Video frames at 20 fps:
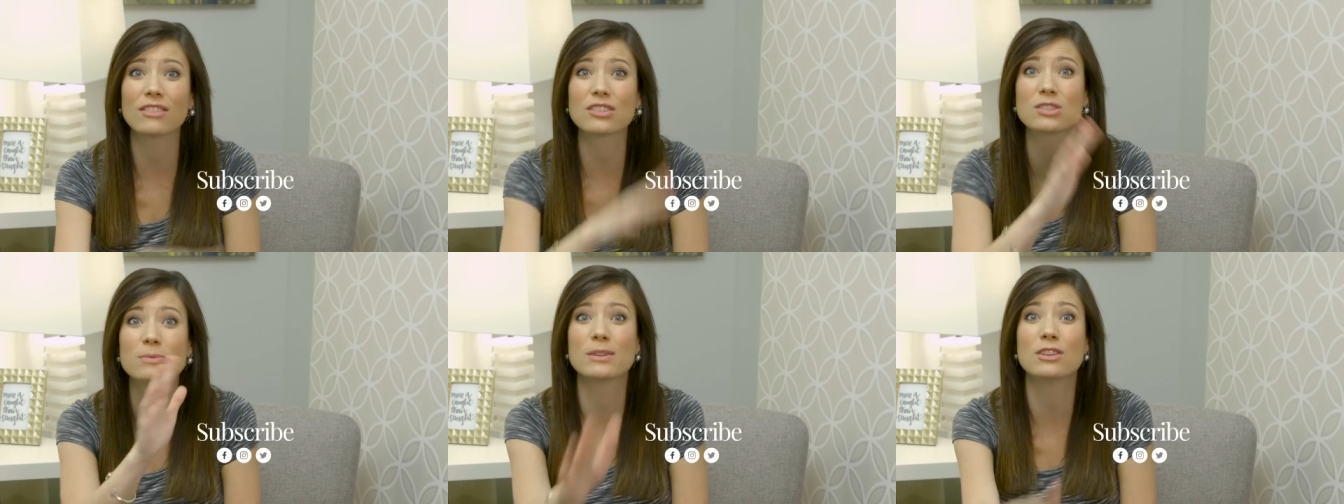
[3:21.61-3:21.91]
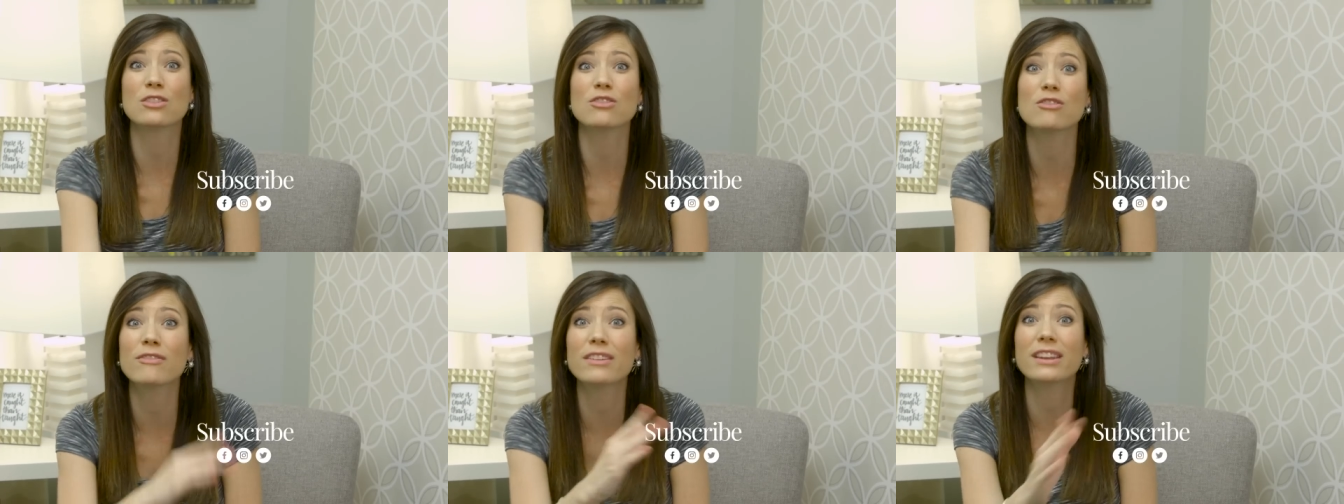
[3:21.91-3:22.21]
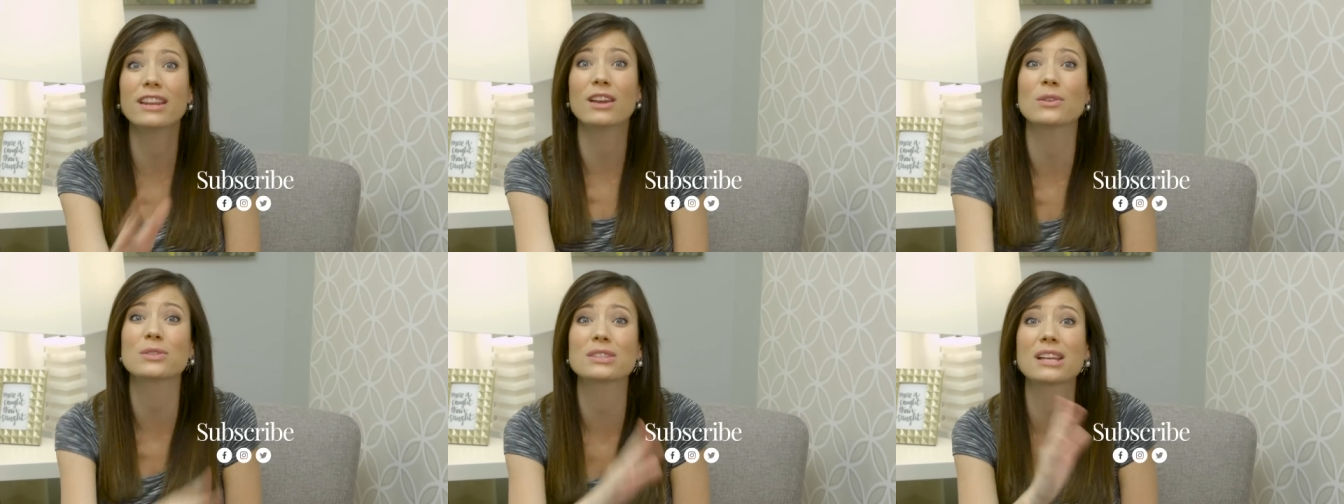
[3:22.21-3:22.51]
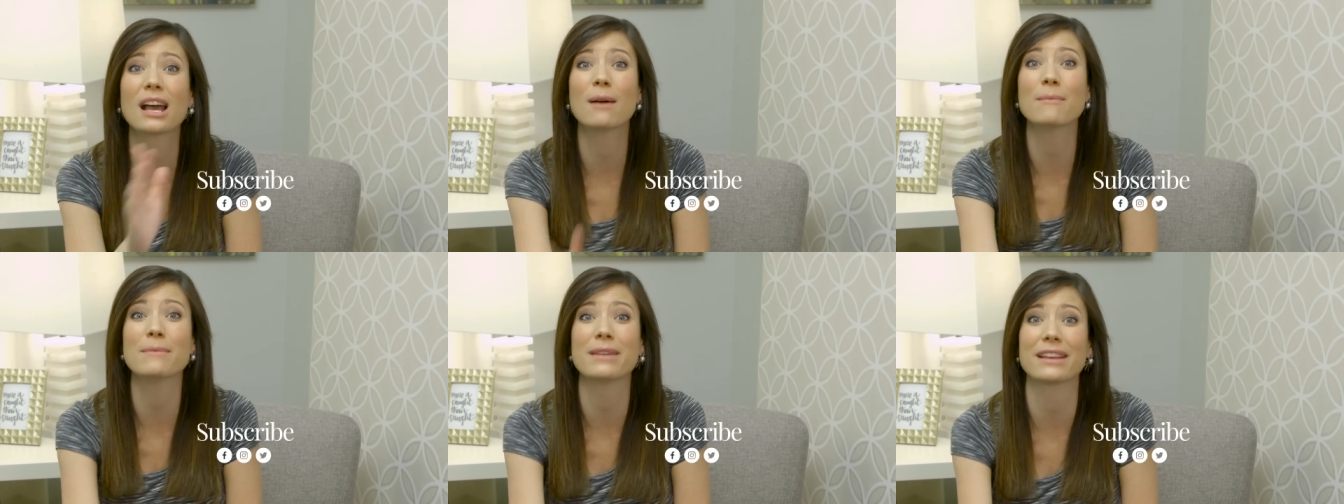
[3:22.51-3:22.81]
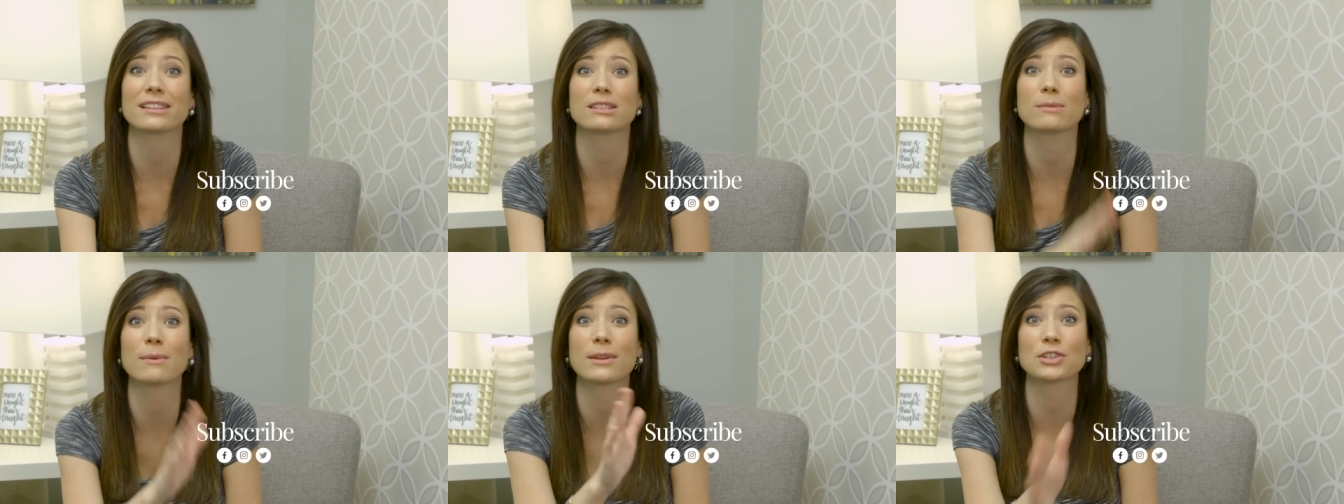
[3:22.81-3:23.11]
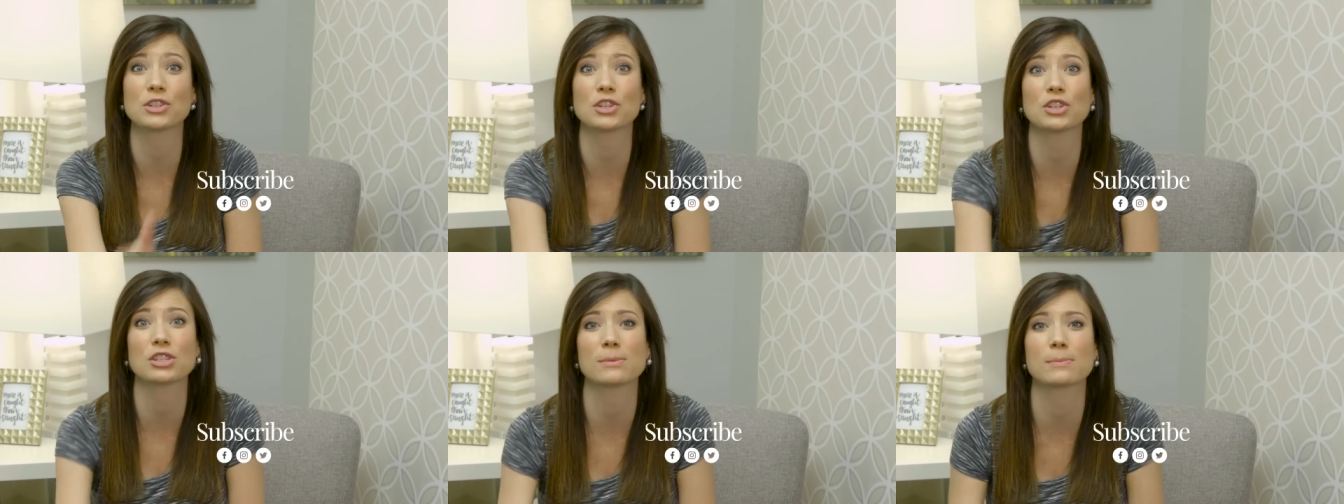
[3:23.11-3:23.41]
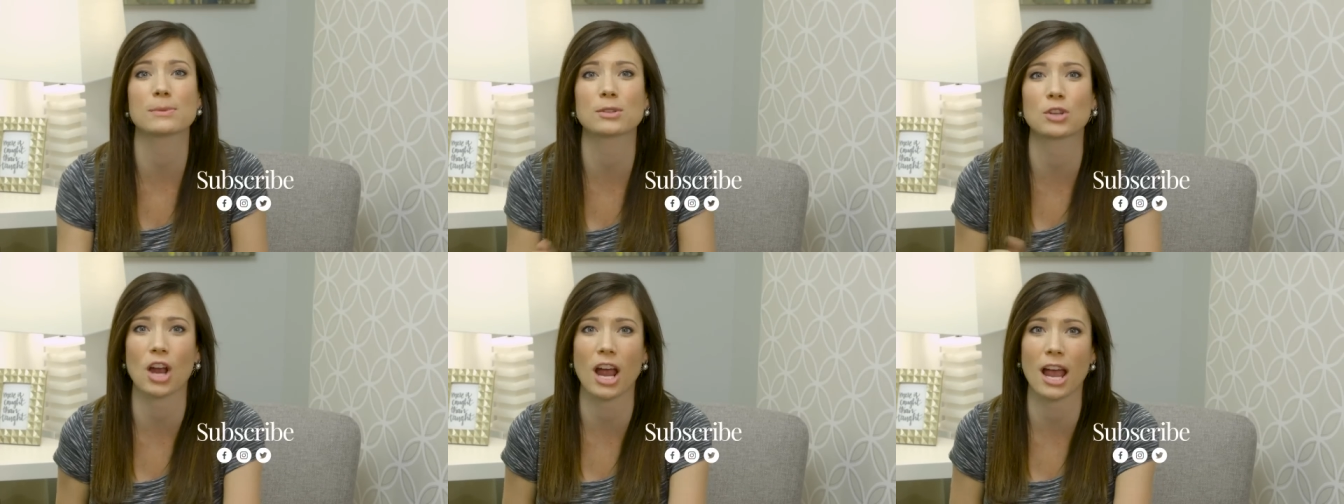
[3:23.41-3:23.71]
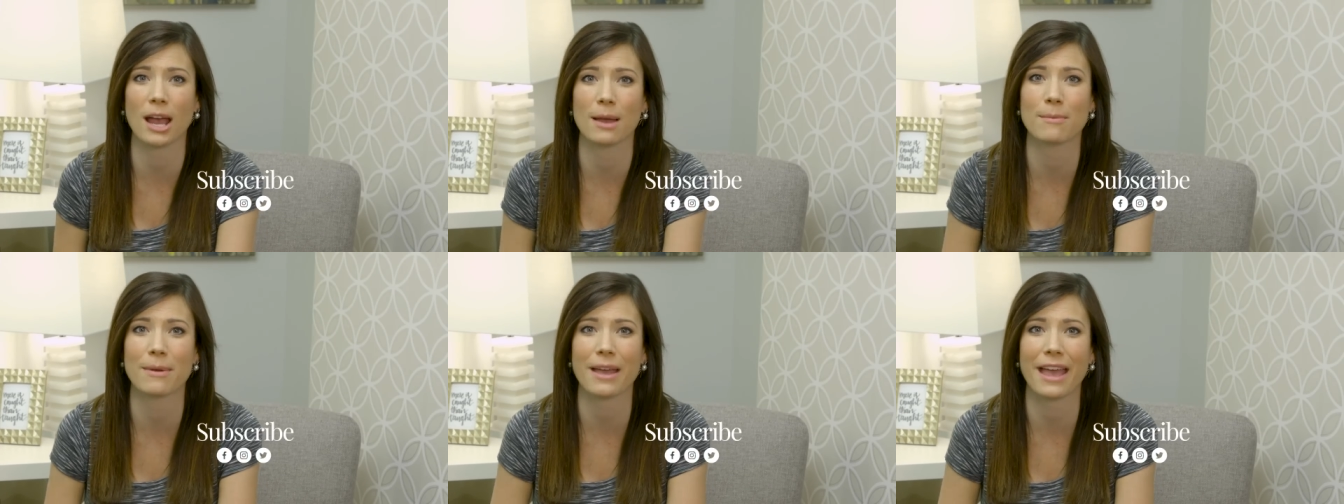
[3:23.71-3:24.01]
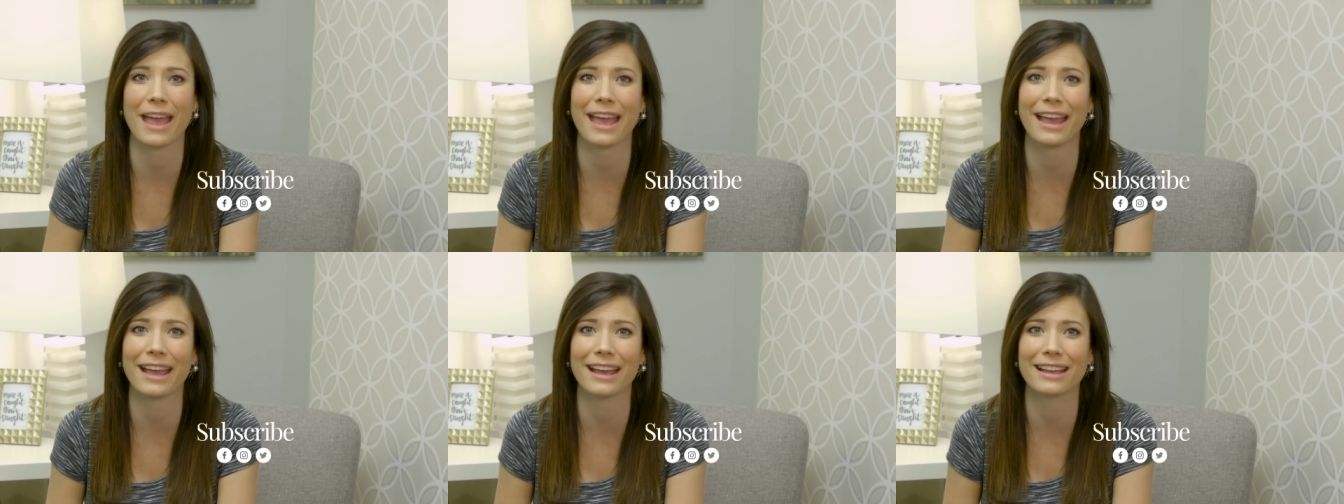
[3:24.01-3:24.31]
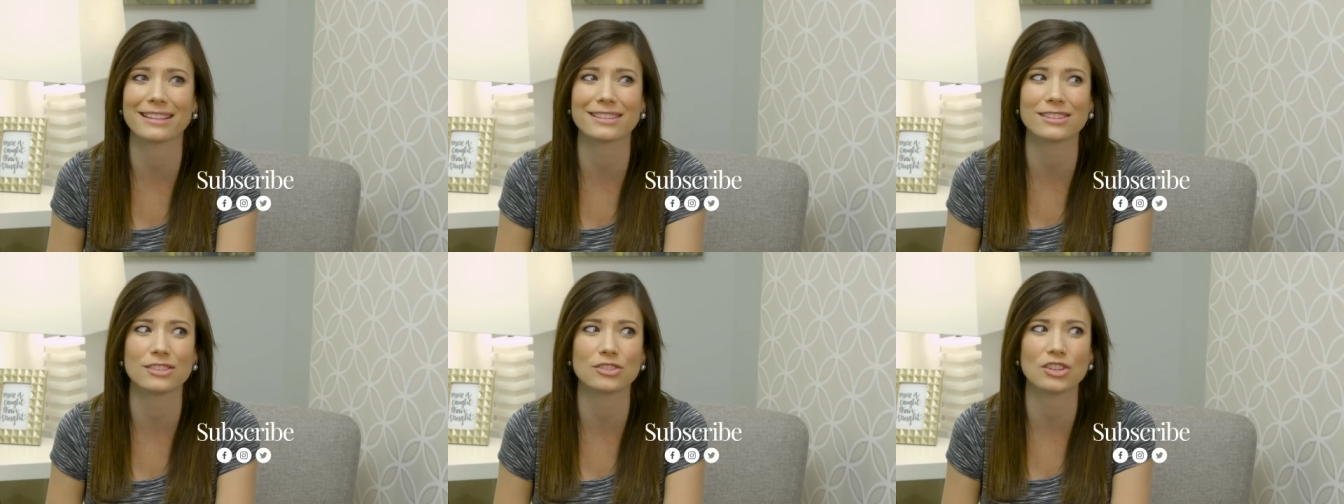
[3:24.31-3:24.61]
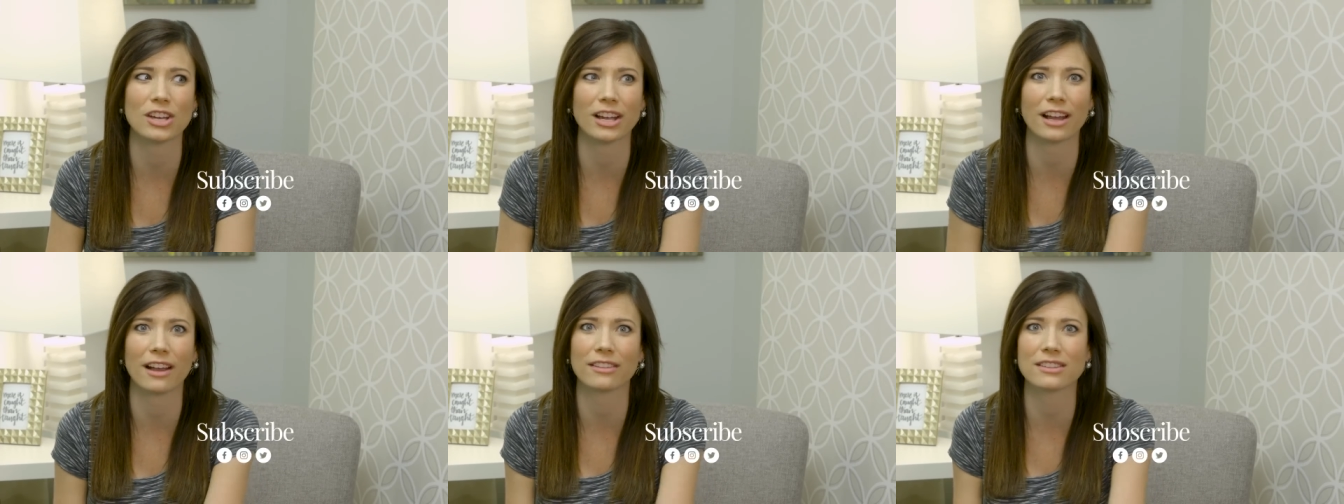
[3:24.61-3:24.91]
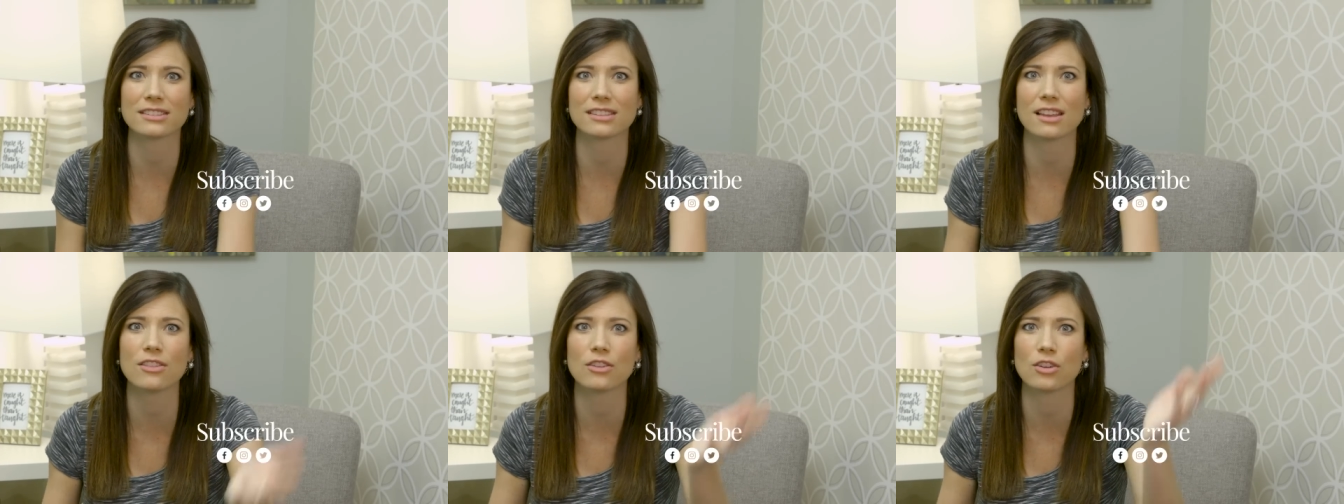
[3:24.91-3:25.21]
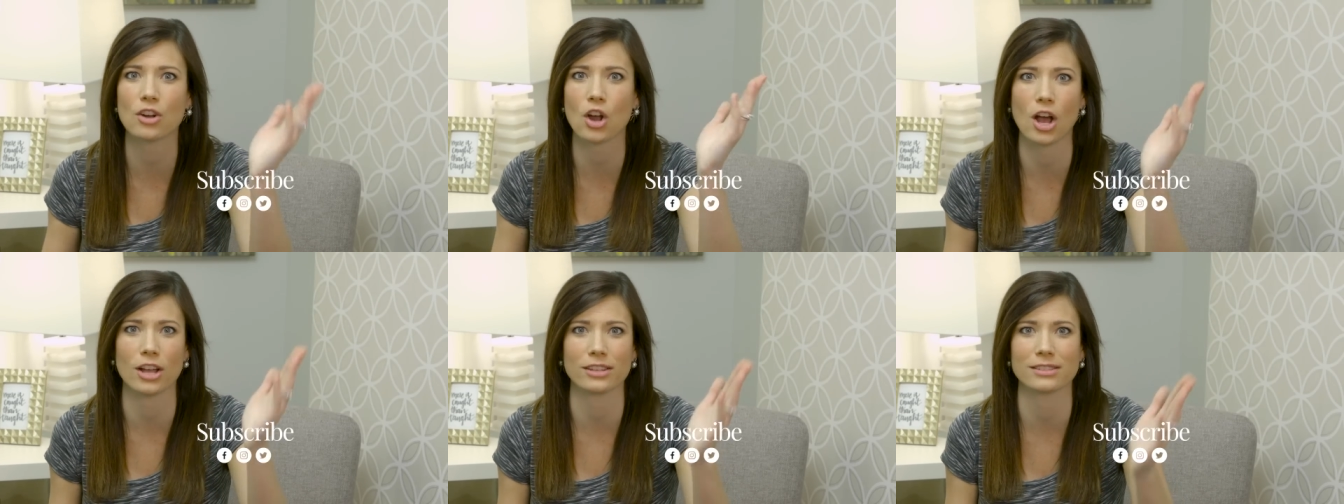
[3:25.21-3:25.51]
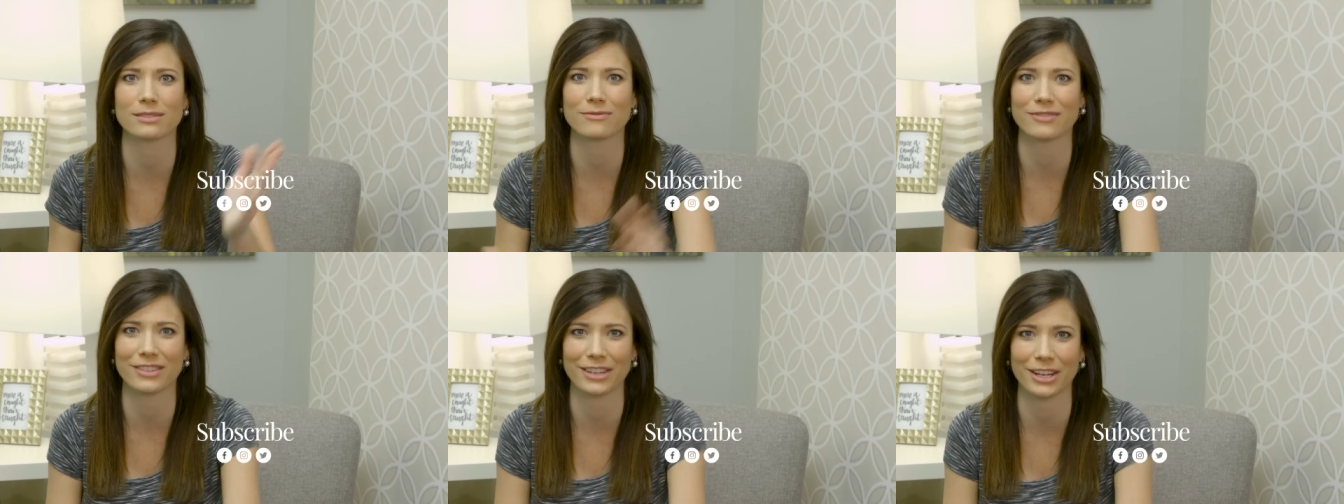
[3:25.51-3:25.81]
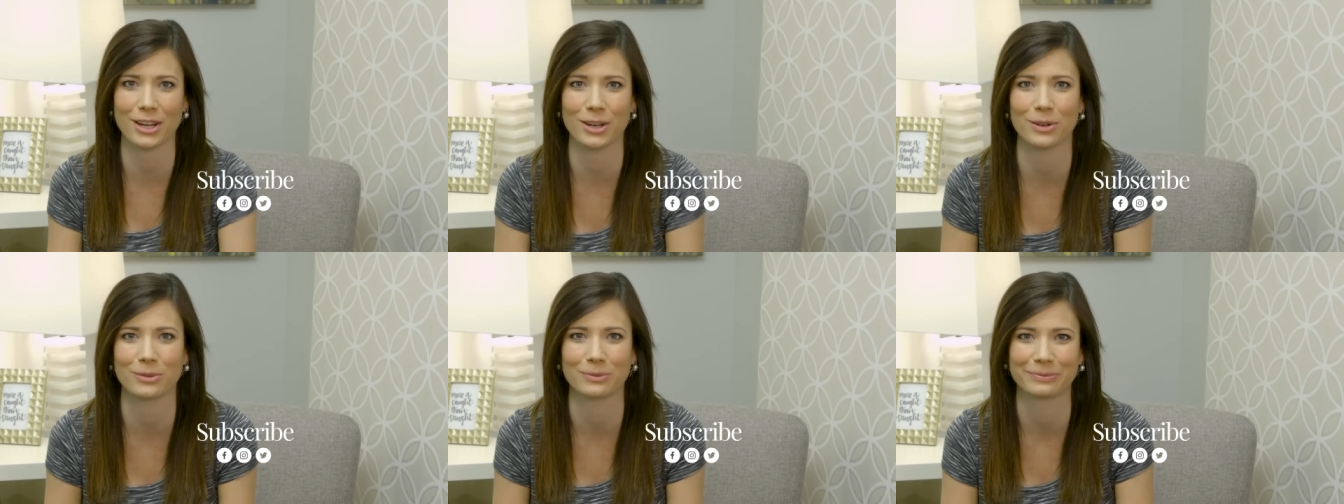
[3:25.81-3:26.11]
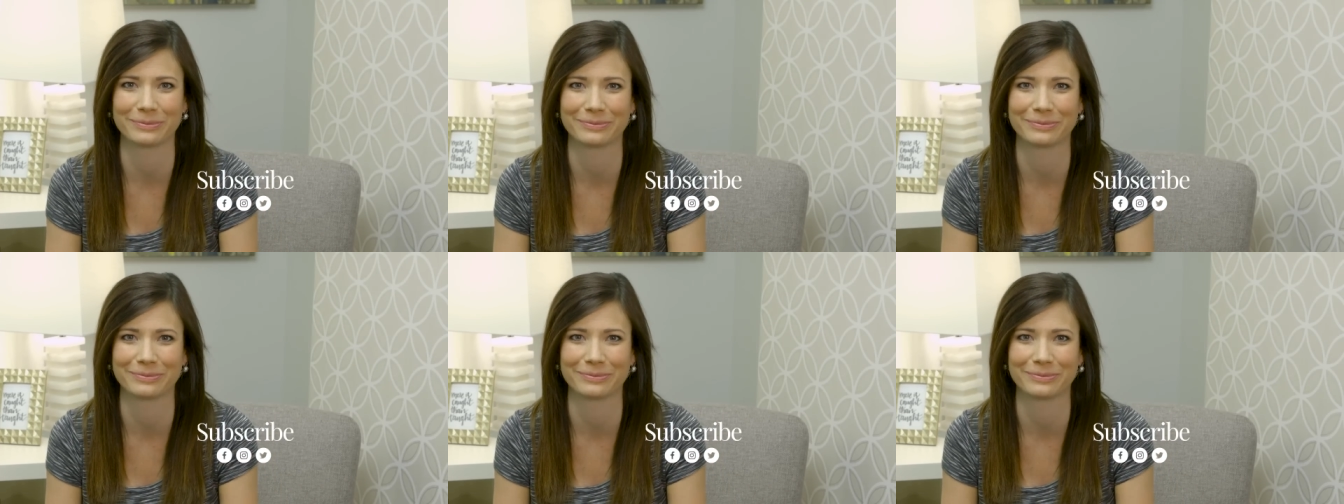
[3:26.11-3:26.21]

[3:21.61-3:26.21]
there's gonna be new videos coming, so make sure you subscribe and check out this other awesome video.